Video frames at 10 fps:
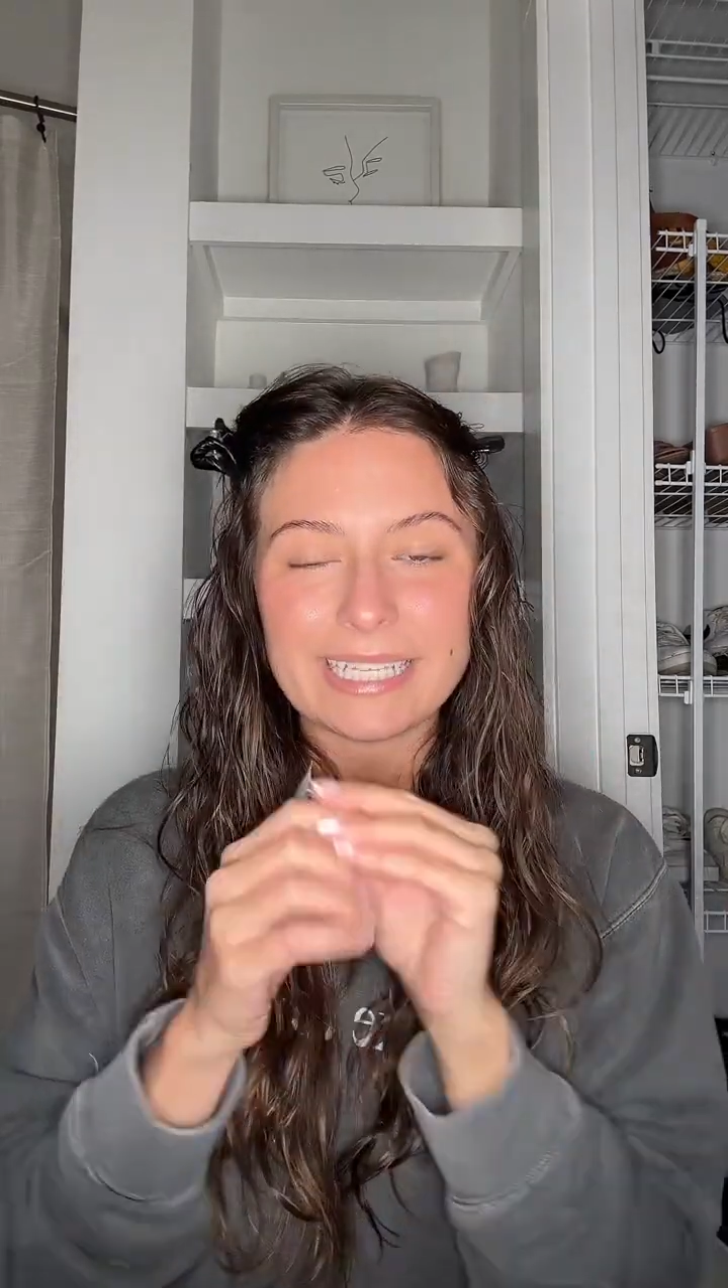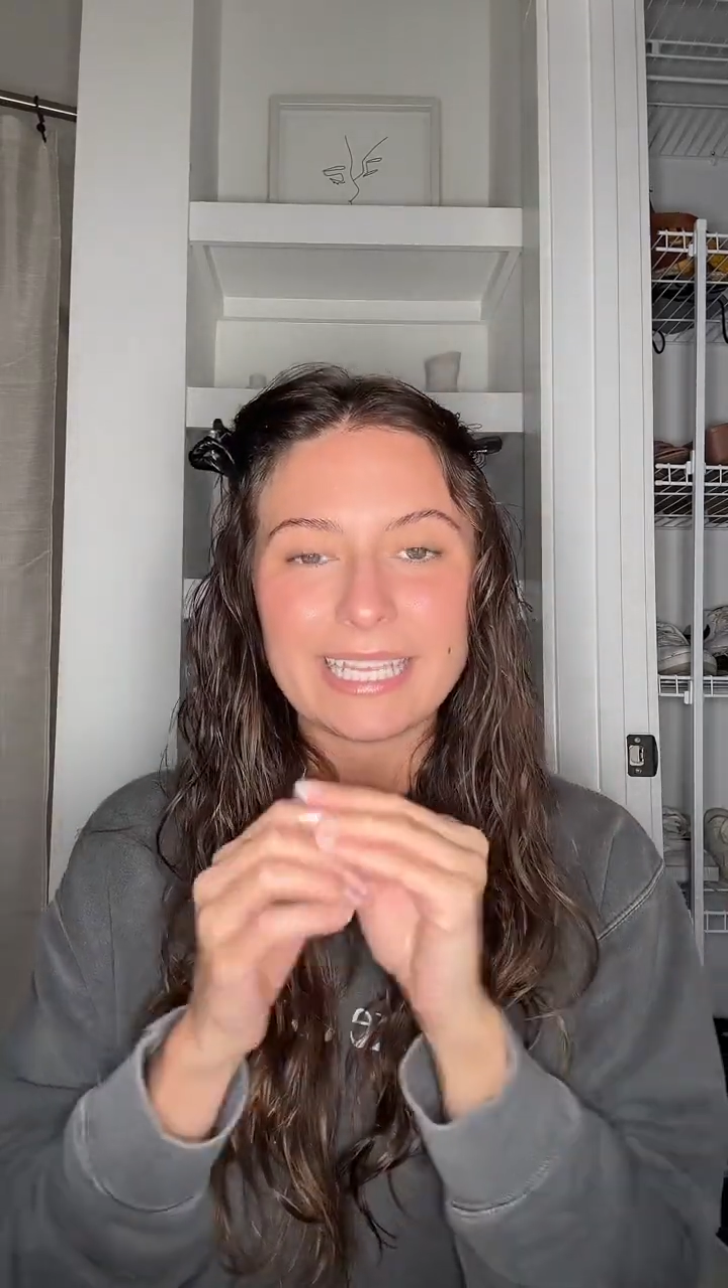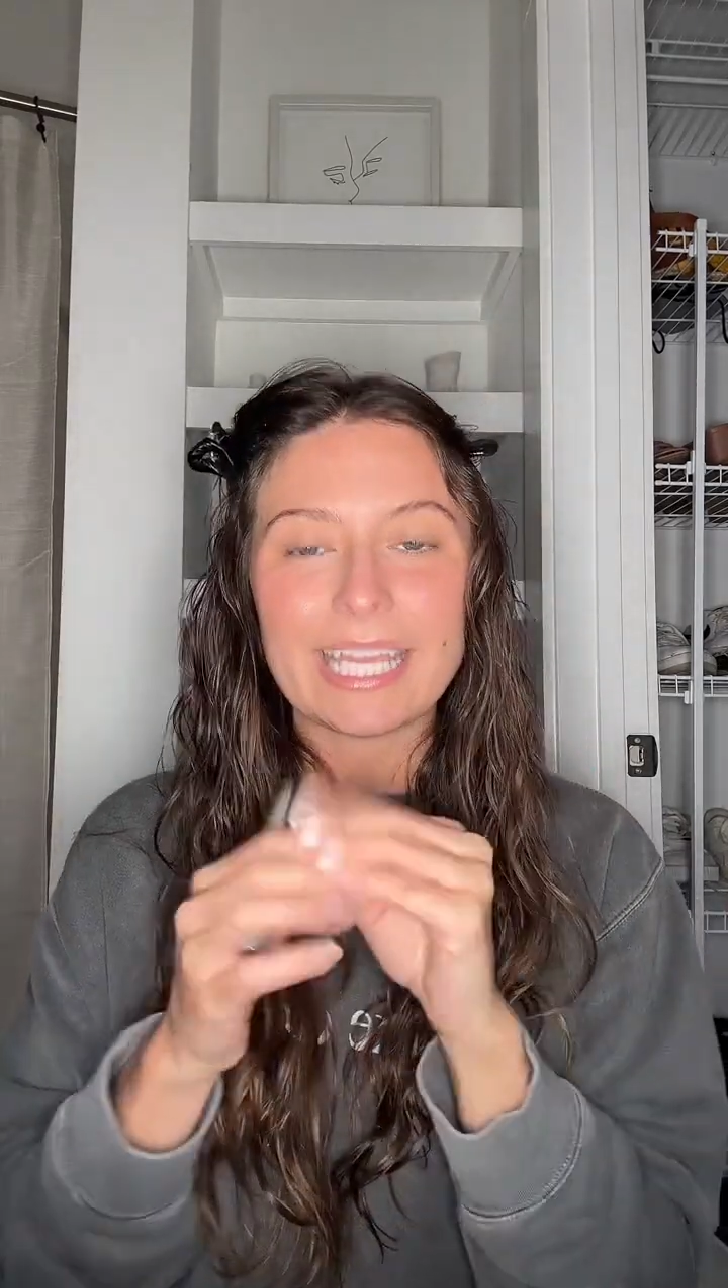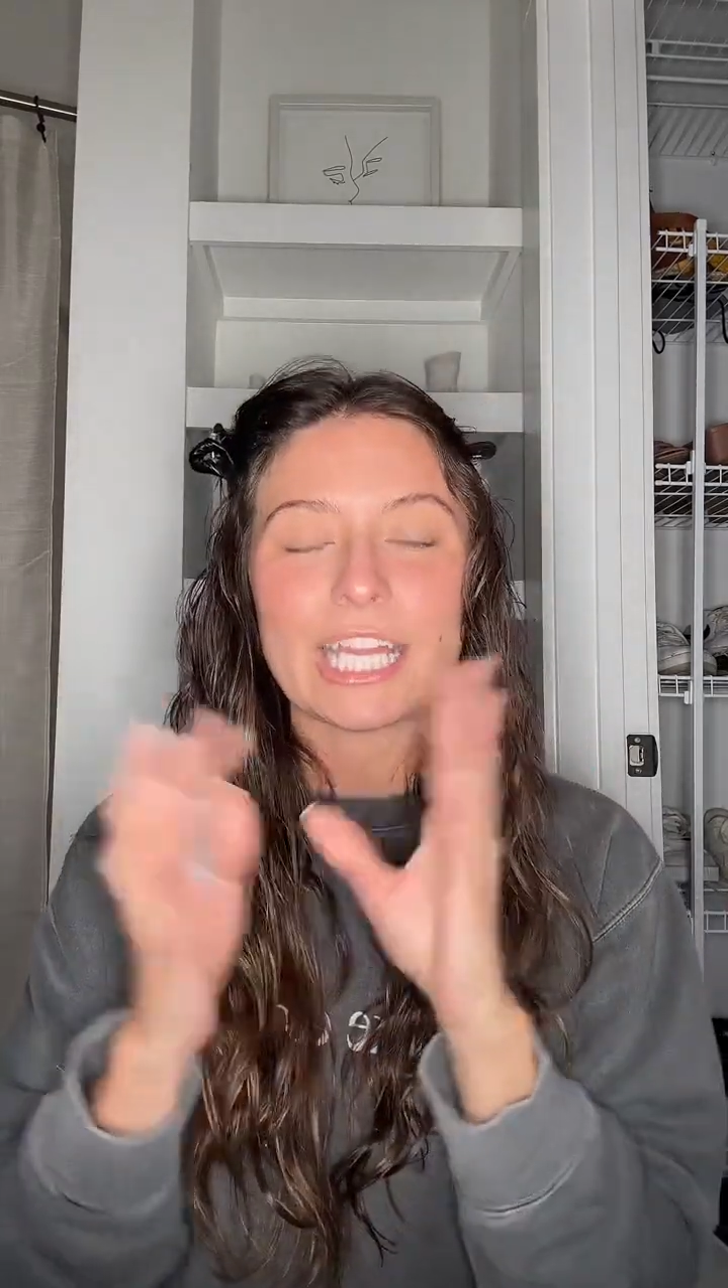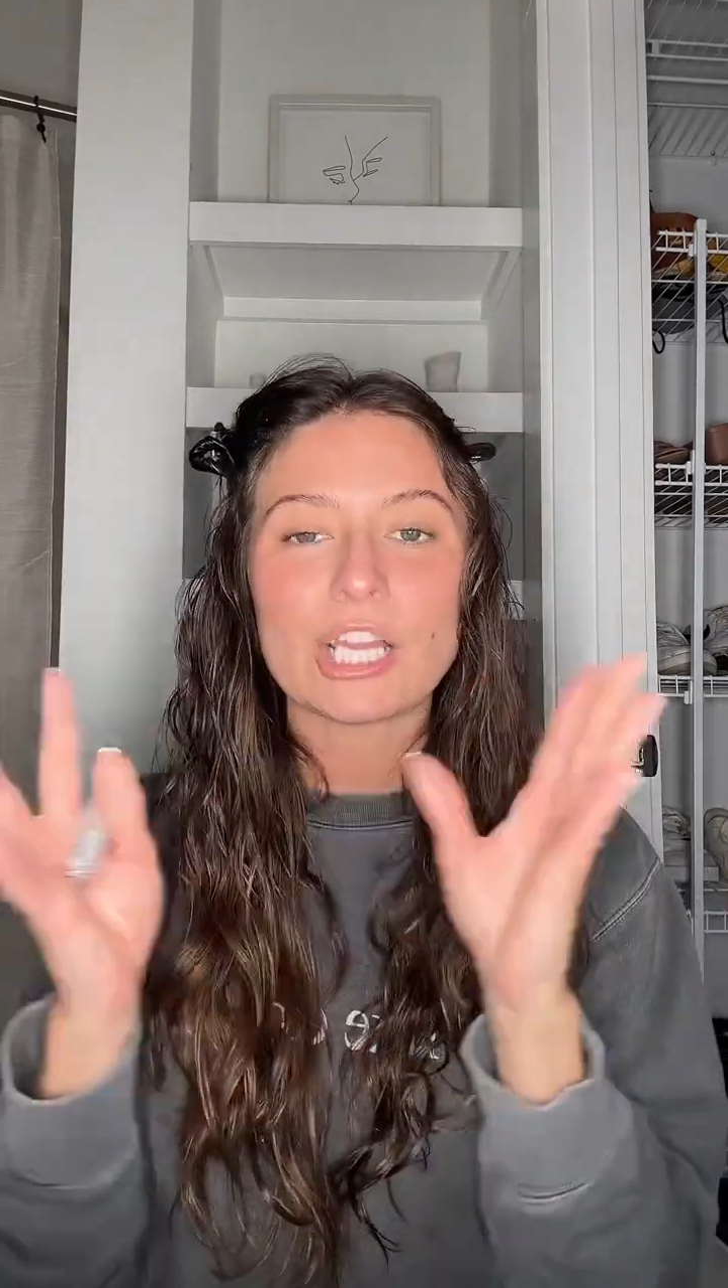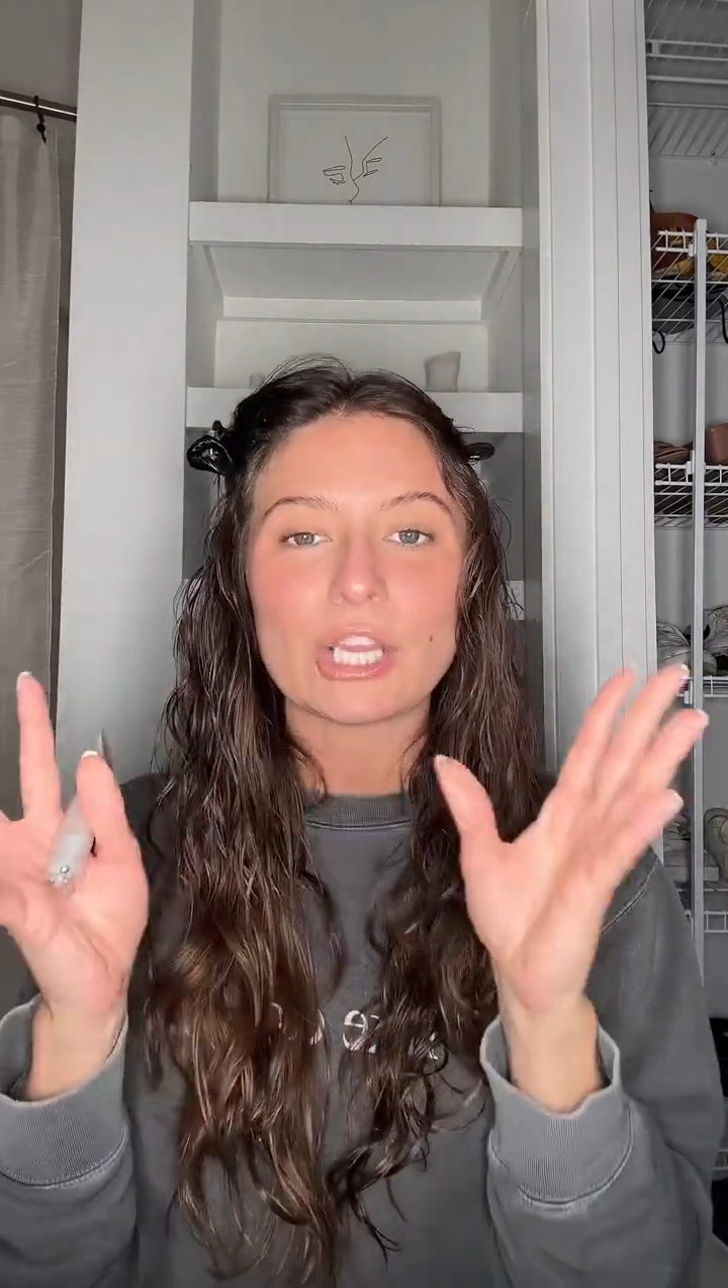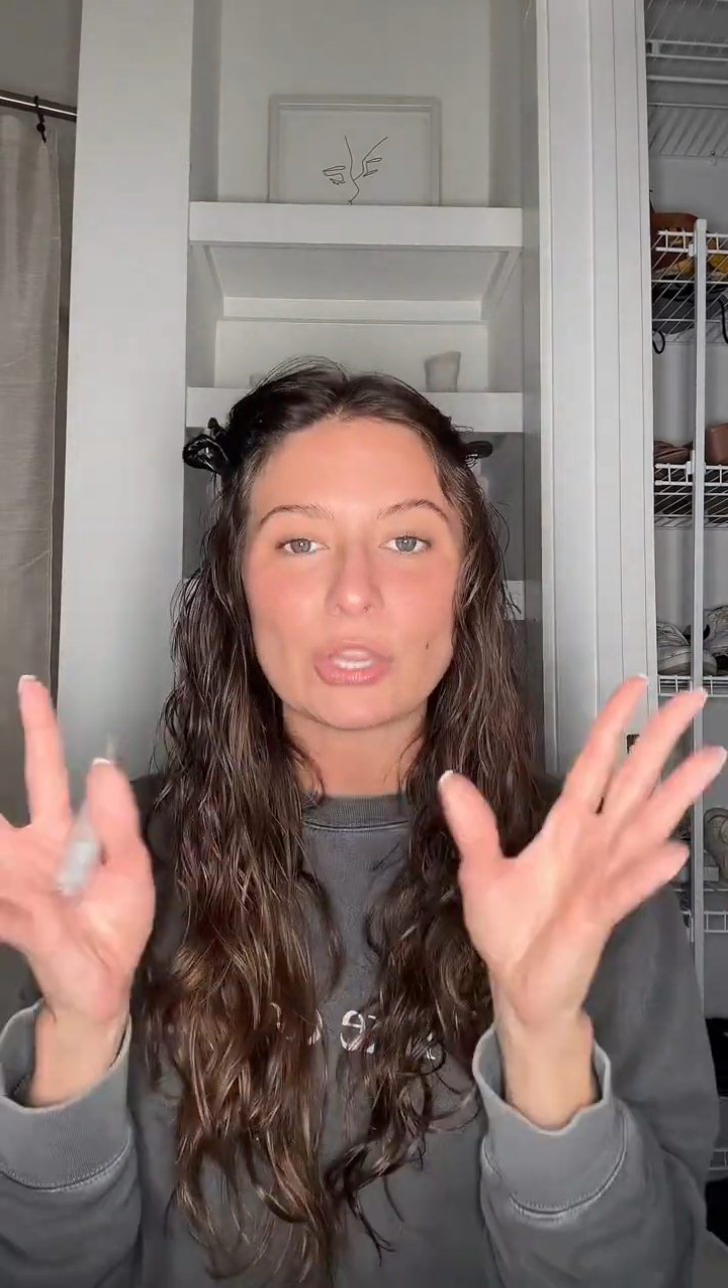it can